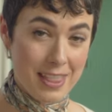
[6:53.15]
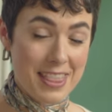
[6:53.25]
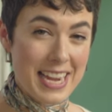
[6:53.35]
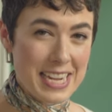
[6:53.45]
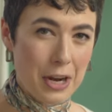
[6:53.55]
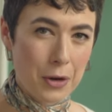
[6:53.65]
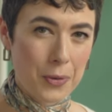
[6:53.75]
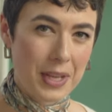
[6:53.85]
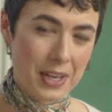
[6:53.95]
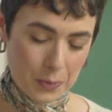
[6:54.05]
and then
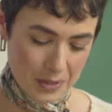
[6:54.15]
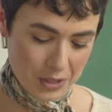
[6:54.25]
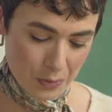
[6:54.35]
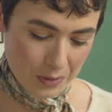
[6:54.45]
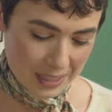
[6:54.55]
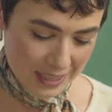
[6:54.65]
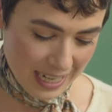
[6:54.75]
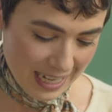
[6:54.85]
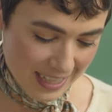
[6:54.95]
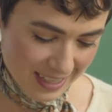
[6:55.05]
narrow in on what you really
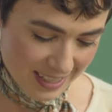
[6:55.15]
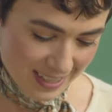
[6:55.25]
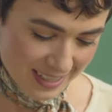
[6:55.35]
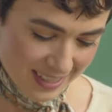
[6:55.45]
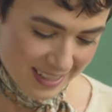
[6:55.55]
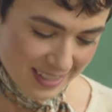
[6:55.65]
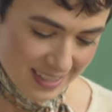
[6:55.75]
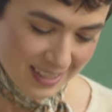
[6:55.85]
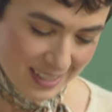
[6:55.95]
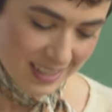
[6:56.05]
like.
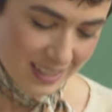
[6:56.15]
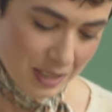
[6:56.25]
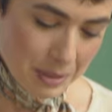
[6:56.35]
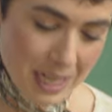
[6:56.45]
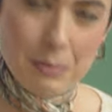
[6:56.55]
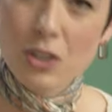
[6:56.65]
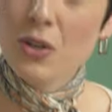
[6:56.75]
Sometimes